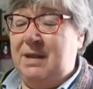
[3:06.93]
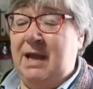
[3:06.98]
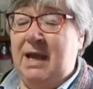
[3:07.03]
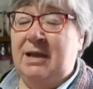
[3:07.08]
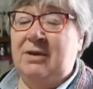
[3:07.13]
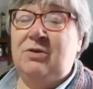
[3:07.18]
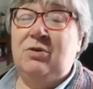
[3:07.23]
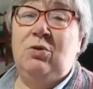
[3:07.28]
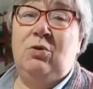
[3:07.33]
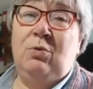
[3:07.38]

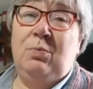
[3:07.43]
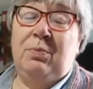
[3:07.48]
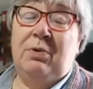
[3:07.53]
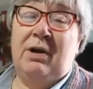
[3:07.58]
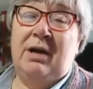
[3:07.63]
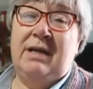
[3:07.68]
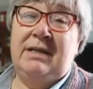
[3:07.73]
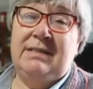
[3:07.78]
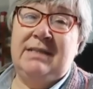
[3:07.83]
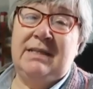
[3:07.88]
And all
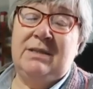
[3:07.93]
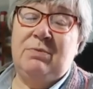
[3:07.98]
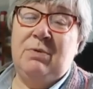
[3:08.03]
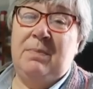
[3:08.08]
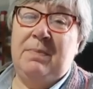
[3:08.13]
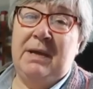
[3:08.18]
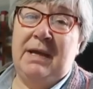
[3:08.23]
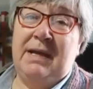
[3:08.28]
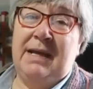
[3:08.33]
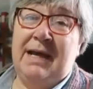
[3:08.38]
prizes
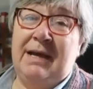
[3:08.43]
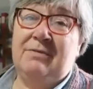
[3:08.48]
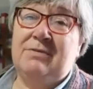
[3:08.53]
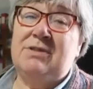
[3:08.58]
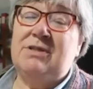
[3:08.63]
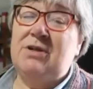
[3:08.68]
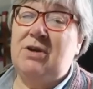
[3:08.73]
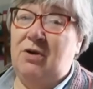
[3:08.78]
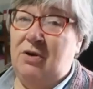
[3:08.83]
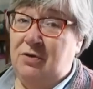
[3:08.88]
will be
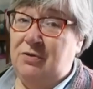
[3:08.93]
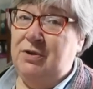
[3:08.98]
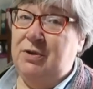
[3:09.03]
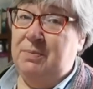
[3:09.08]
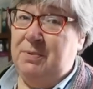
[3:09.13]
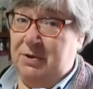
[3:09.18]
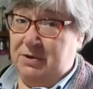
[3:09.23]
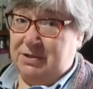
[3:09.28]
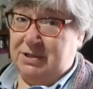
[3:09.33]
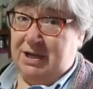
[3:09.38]
announced on
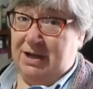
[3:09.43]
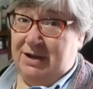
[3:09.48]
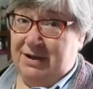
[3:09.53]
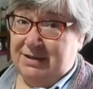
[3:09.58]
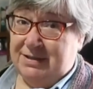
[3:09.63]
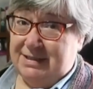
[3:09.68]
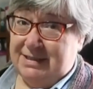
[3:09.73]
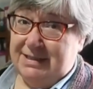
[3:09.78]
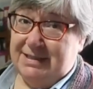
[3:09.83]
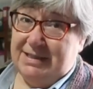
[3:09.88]
the podcast,